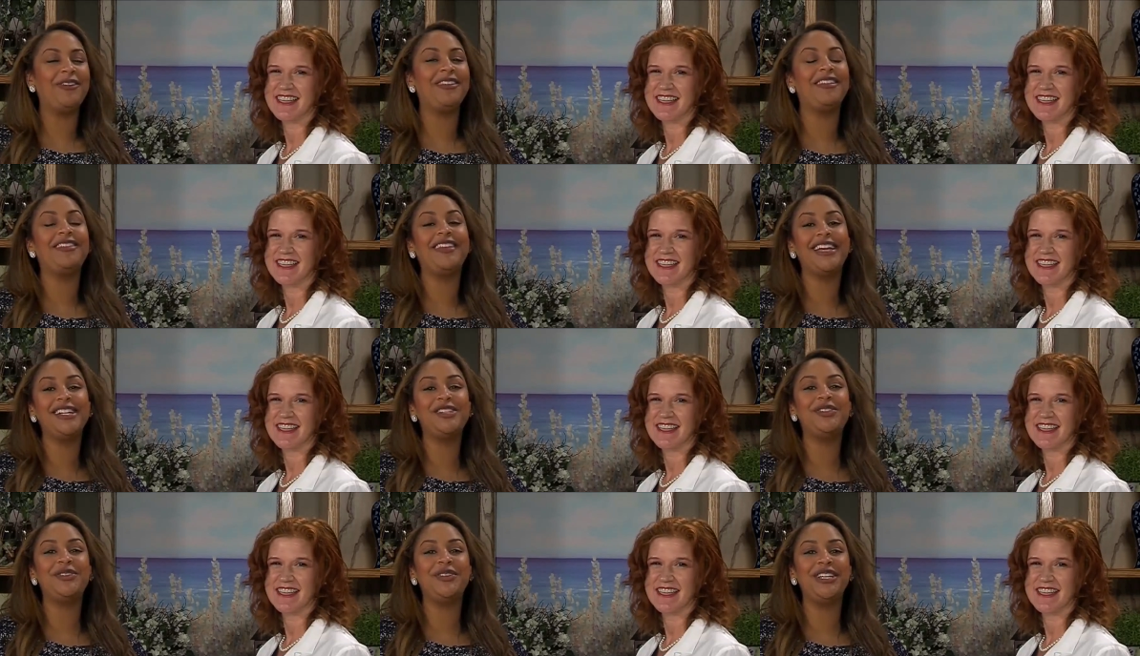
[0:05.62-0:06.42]
Speaker 1: the
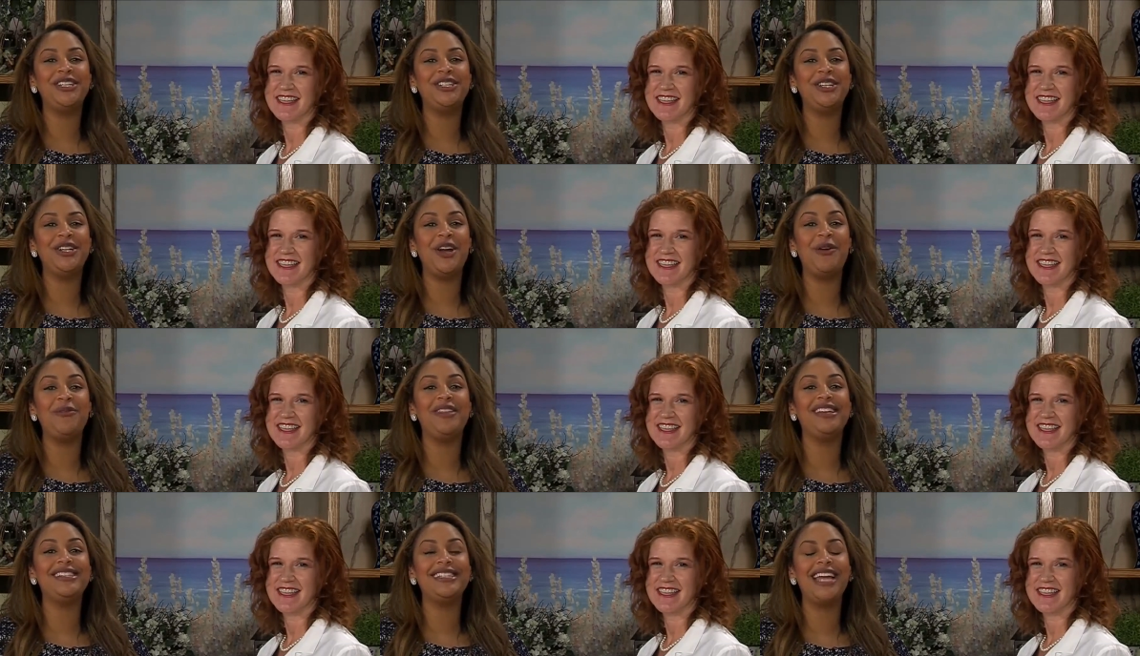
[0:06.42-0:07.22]
things you need to know.
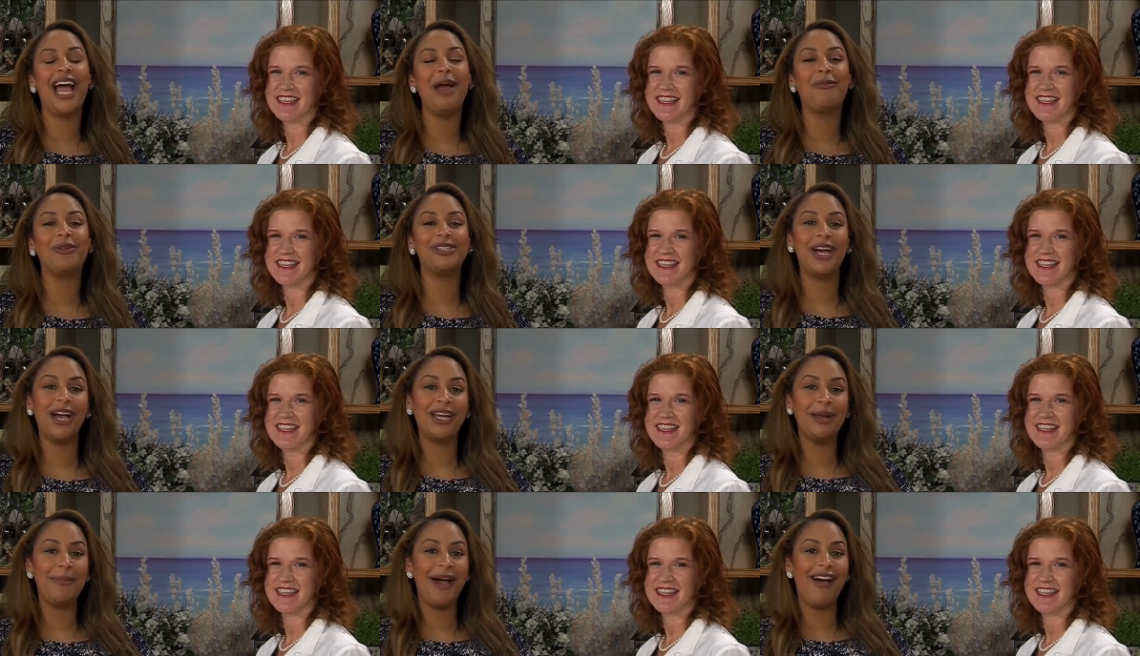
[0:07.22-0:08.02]
This time we're
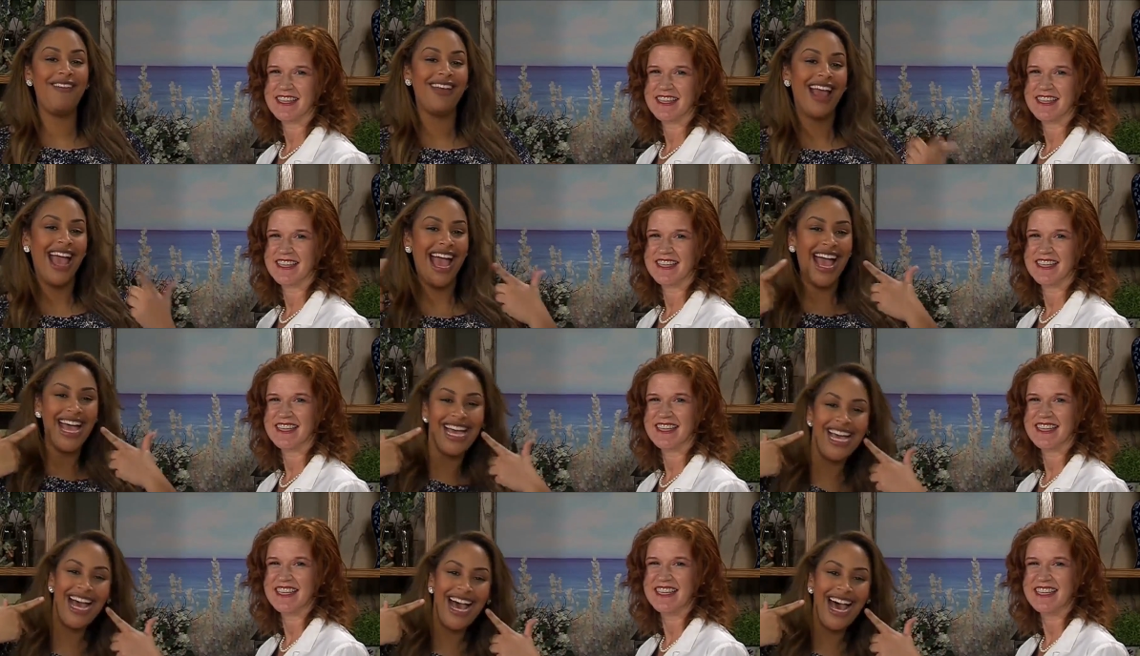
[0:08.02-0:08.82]
talking about
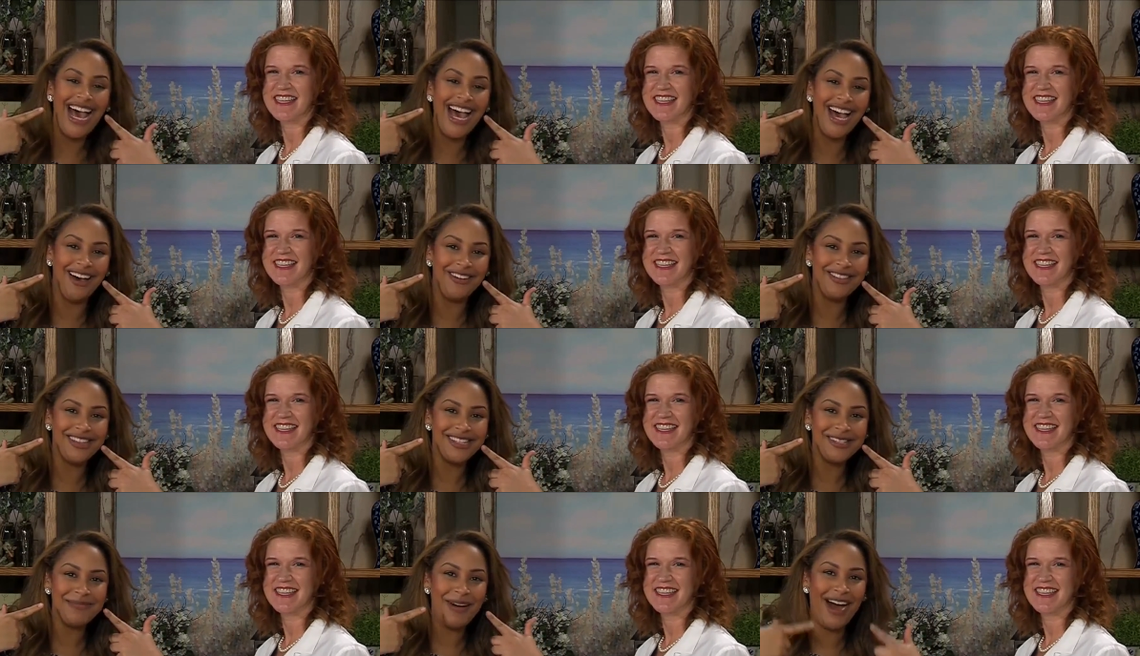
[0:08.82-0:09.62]
a
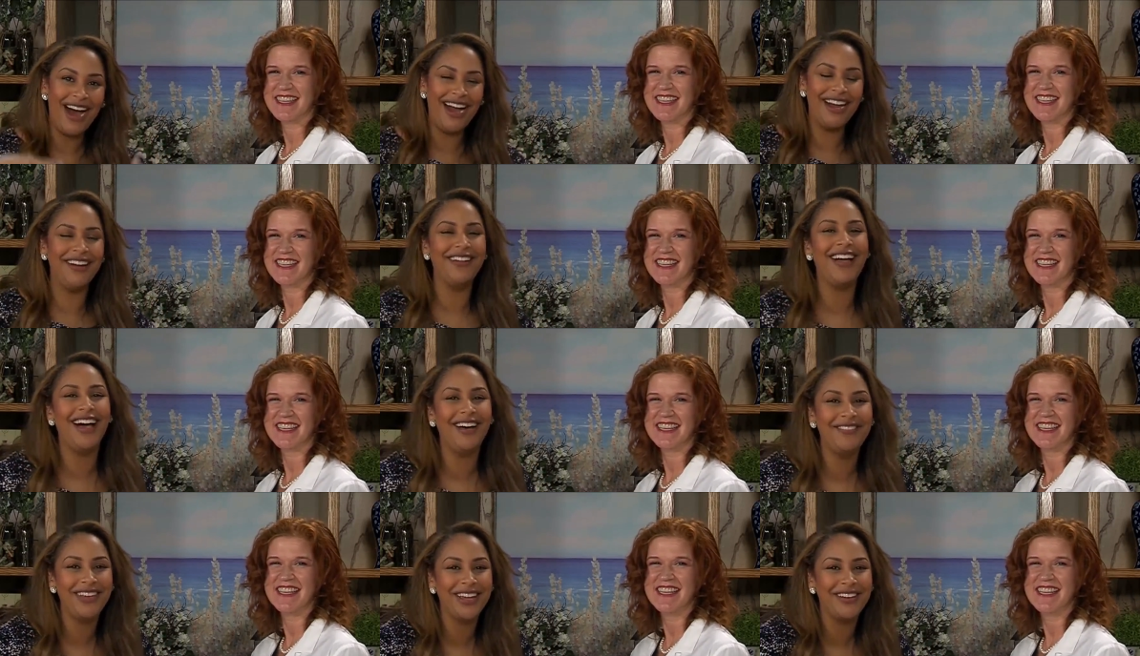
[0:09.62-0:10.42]
healthy smile.
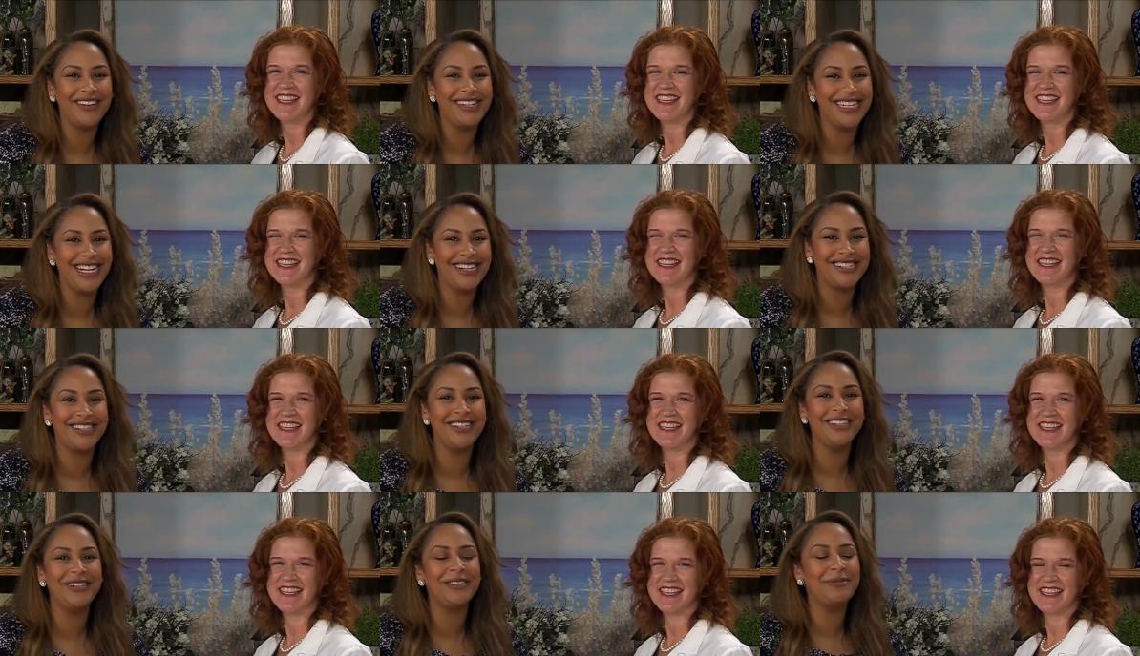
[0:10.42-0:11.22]
I'm here with
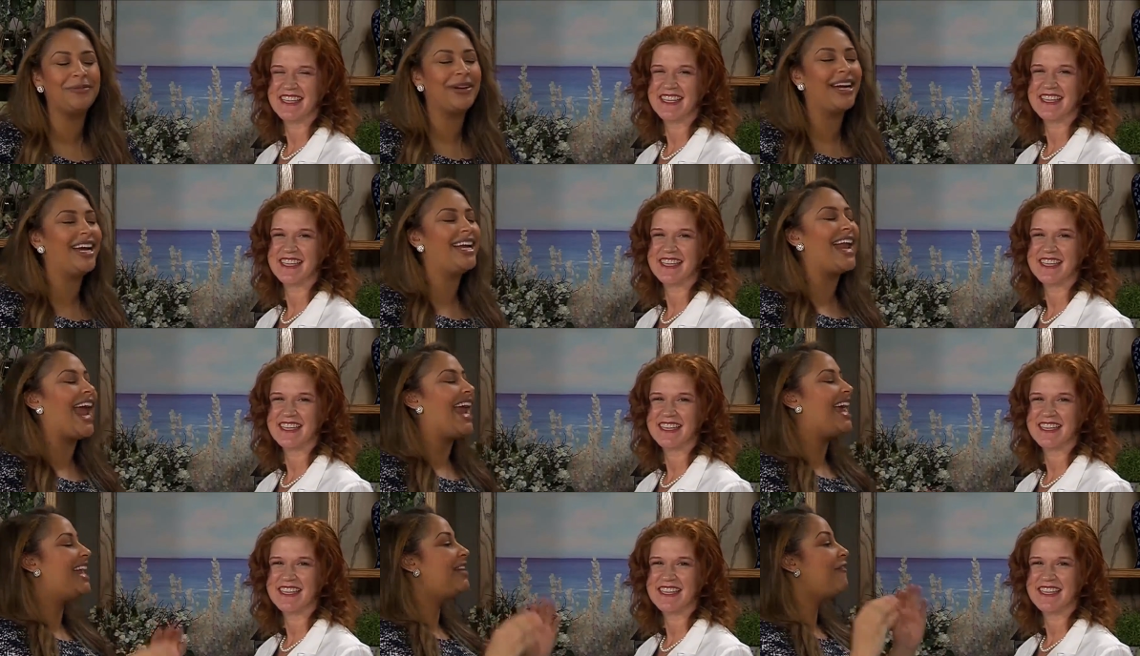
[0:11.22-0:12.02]
Dr. Hildebrand.
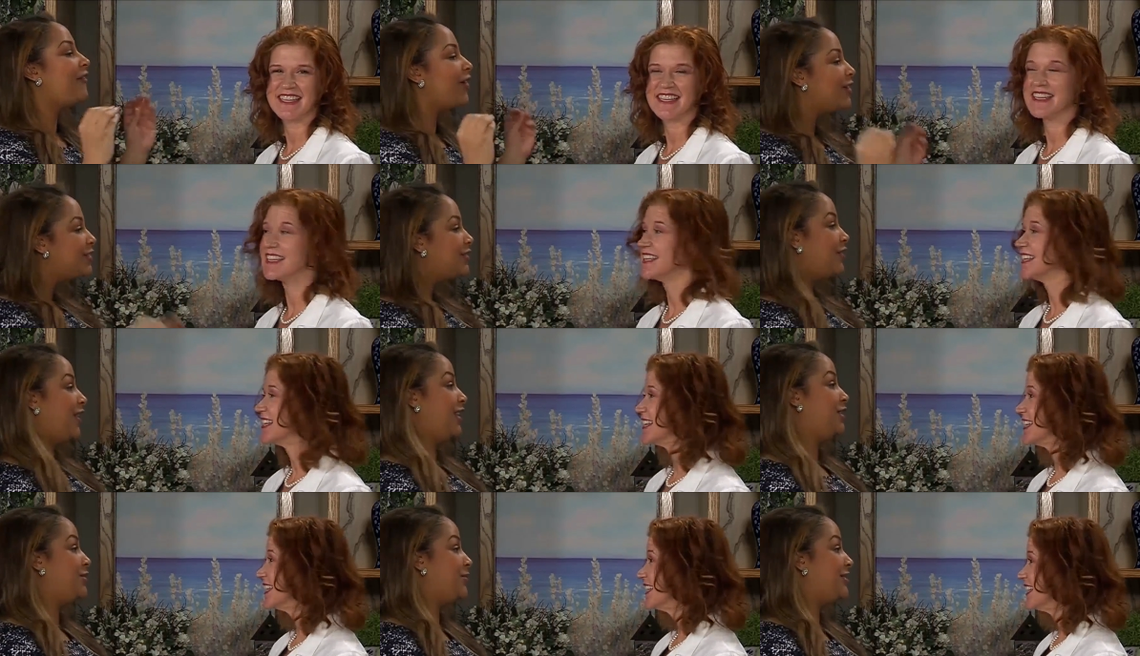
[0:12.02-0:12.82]
And first of
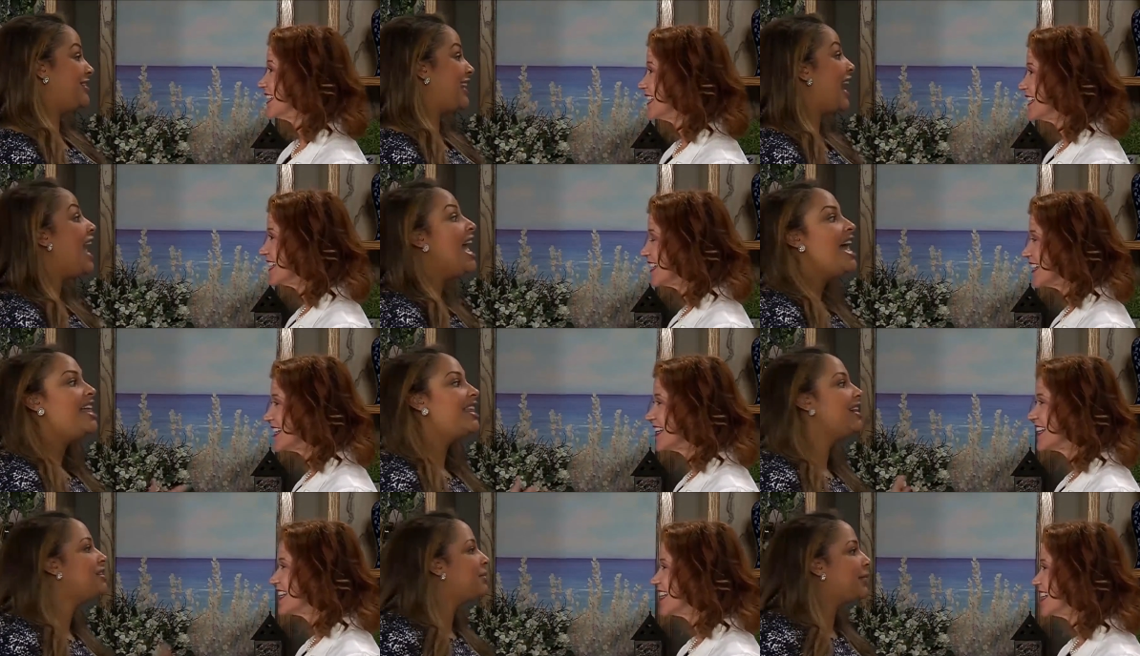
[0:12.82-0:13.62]
all, I just want to say
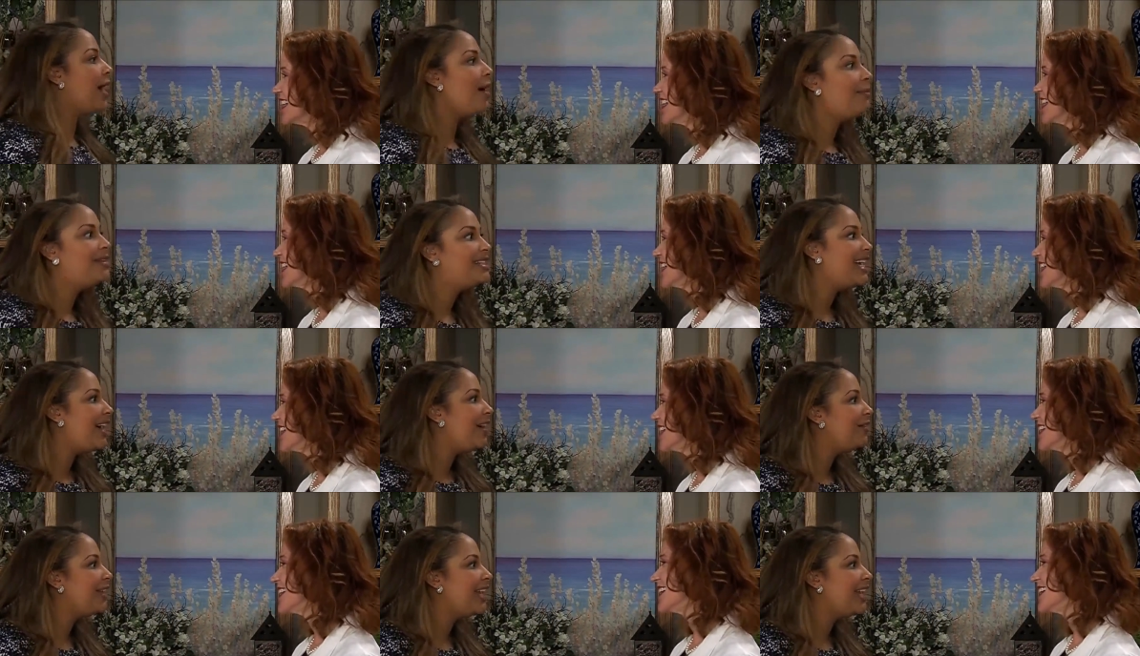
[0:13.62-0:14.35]
thanks for coming down